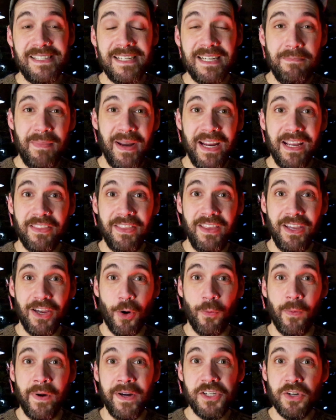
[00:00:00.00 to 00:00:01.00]
did make the
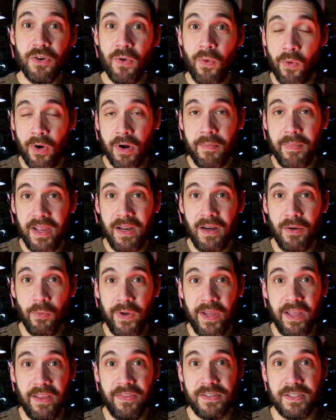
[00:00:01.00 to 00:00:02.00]
original ornament
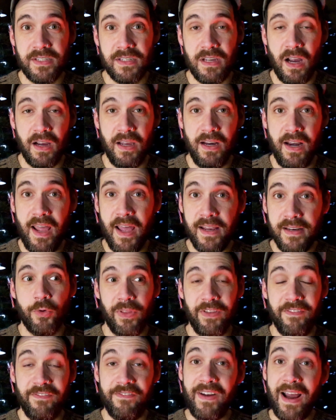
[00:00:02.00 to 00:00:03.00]
with stockinette for
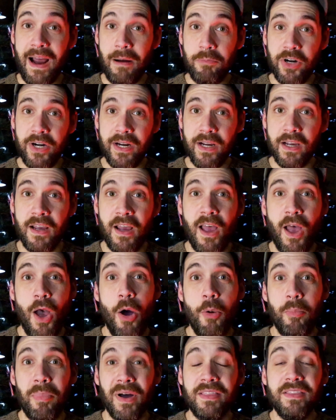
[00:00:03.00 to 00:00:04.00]
the fabric,
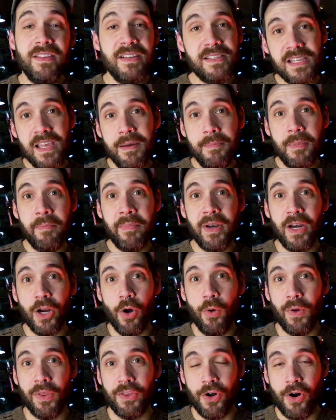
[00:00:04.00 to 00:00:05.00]
but this time I'm going to
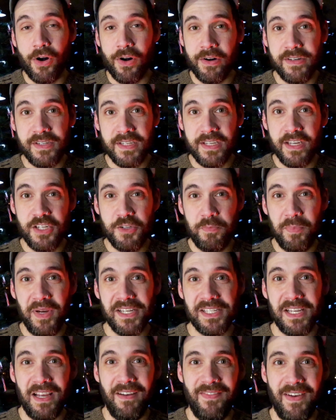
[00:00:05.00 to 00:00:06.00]
go with garter stitch
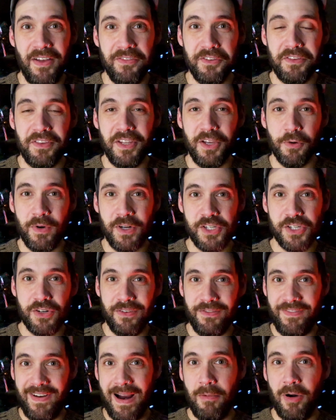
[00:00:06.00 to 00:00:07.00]
because I found that the original
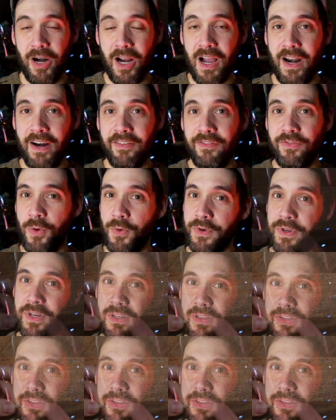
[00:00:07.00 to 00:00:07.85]
fabric kind of folded a